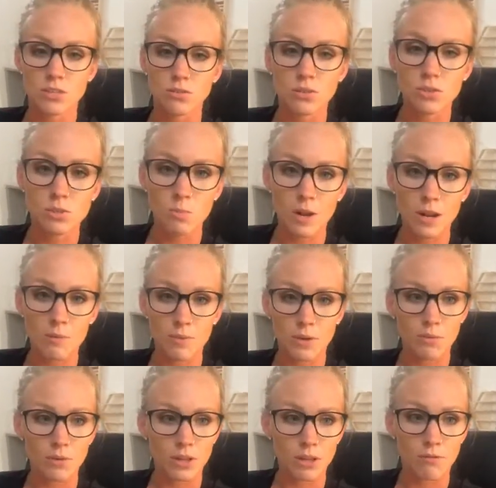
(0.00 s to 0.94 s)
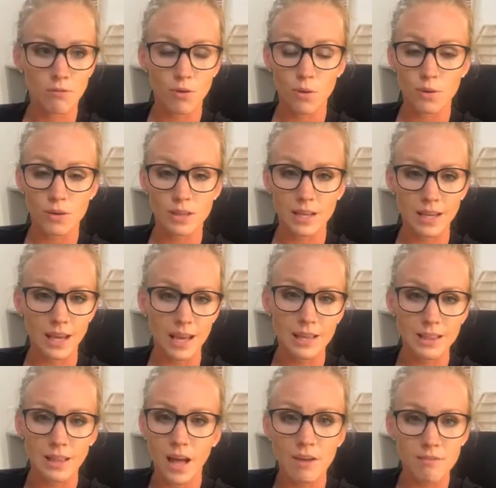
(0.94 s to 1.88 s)
You just want to be really forward. Like, I
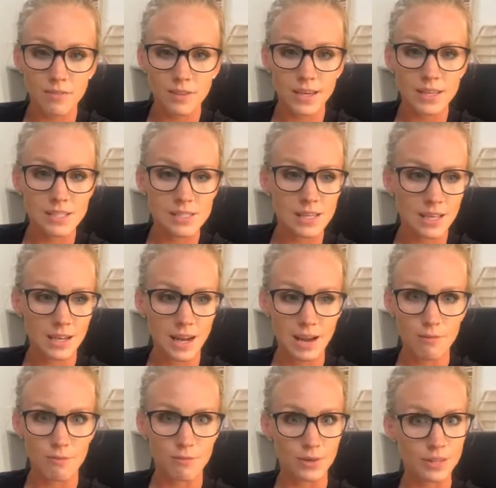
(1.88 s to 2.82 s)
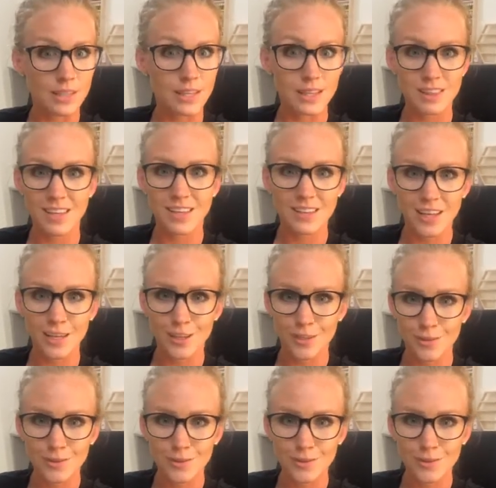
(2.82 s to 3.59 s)
love this and I really think that you